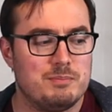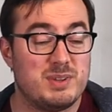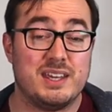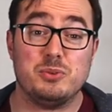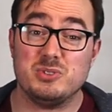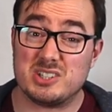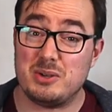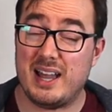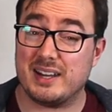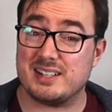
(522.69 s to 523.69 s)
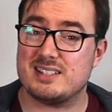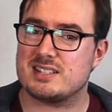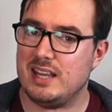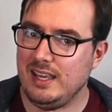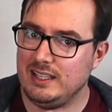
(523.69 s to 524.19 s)
but they also had a
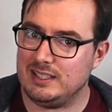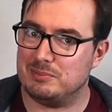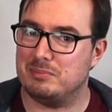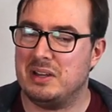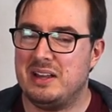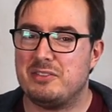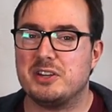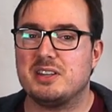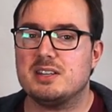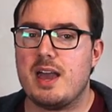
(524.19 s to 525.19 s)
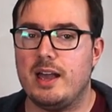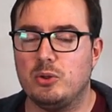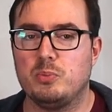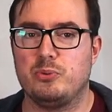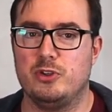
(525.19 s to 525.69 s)
team that could
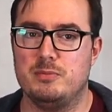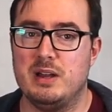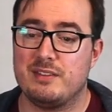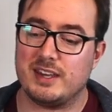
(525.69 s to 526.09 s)
help them.